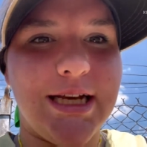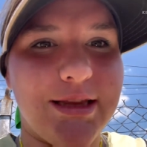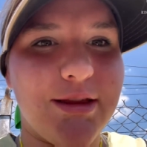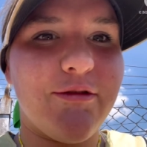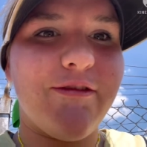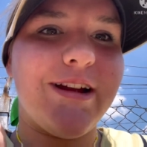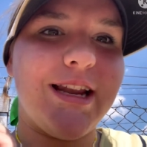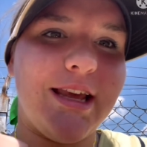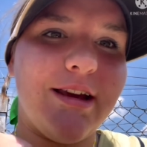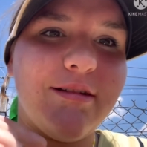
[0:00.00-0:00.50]
get the
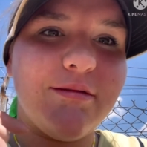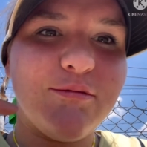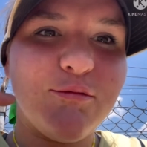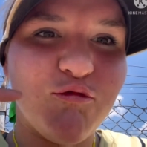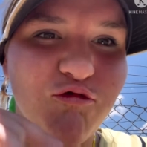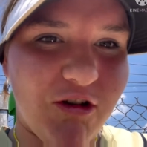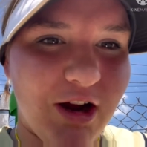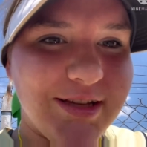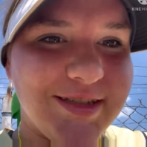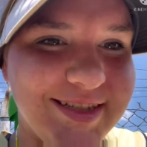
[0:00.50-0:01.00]
winning
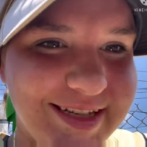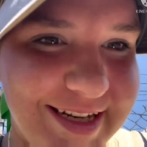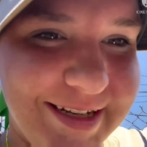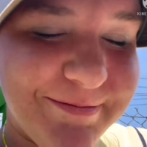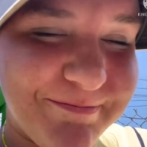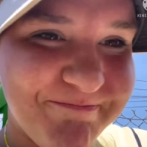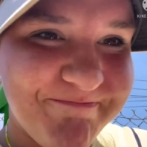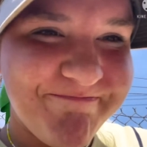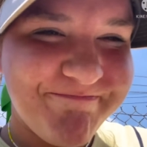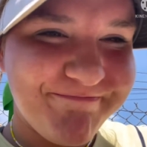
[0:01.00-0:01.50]
runs
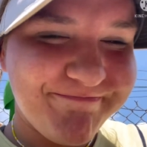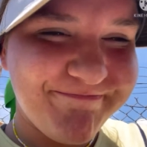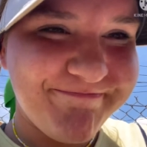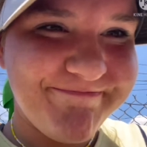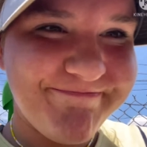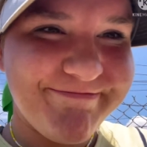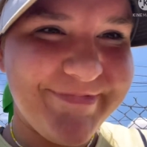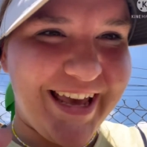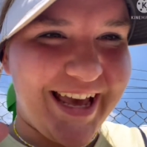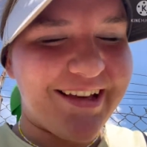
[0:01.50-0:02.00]
in.
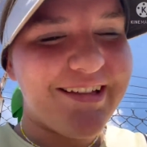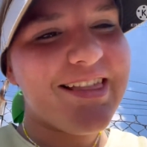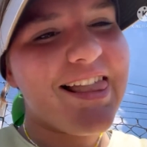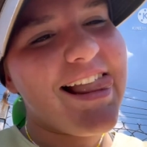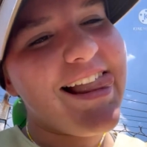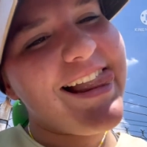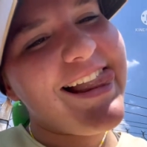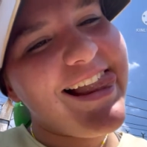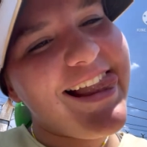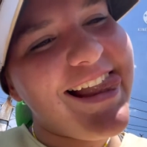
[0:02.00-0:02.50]
Yeah.
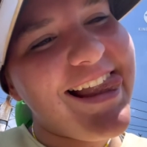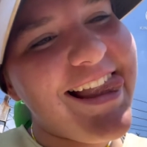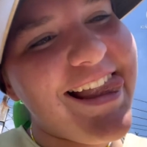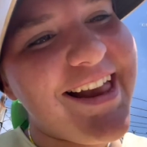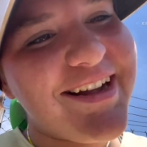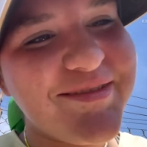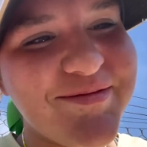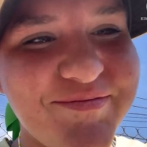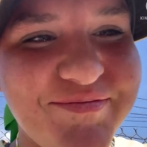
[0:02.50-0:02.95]
The